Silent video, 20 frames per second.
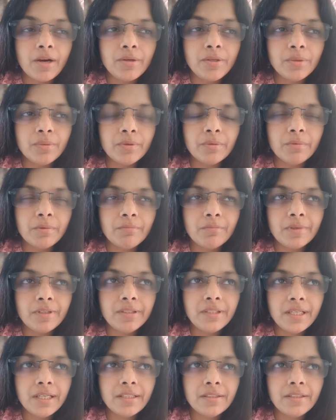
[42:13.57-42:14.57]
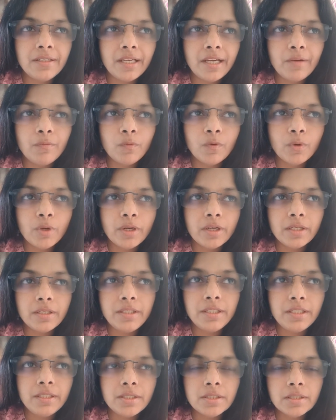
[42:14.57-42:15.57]
You remember the other day I'd worn a
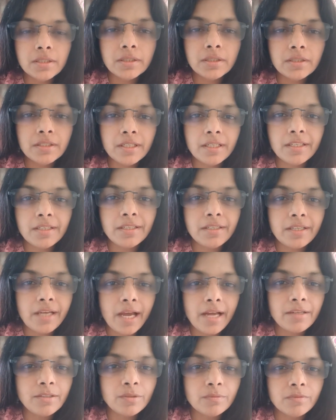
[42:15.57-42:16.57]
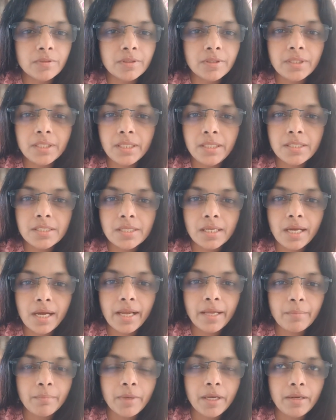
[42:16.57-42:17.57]
t-shirt and it had the wordings like
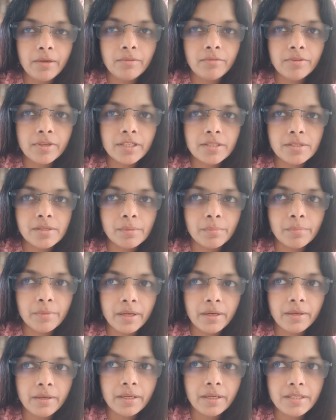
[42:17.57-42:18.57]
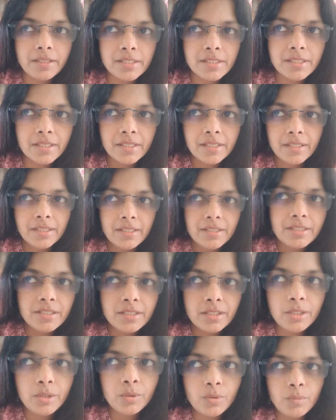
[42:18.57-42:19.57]
manifest abundance. So
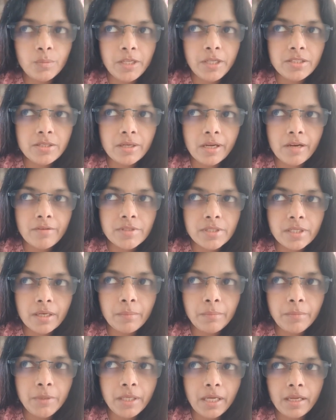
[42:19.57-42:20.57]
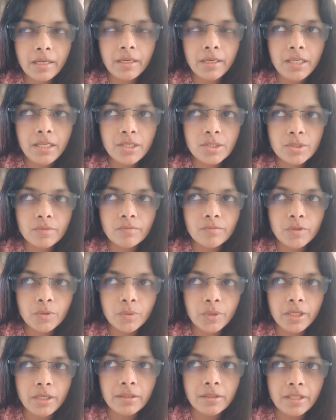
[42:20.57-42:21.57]
you must have some techniques of
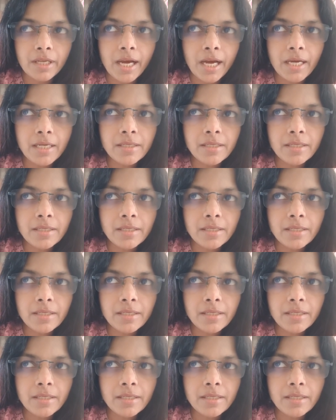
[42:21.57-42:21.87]
doing that.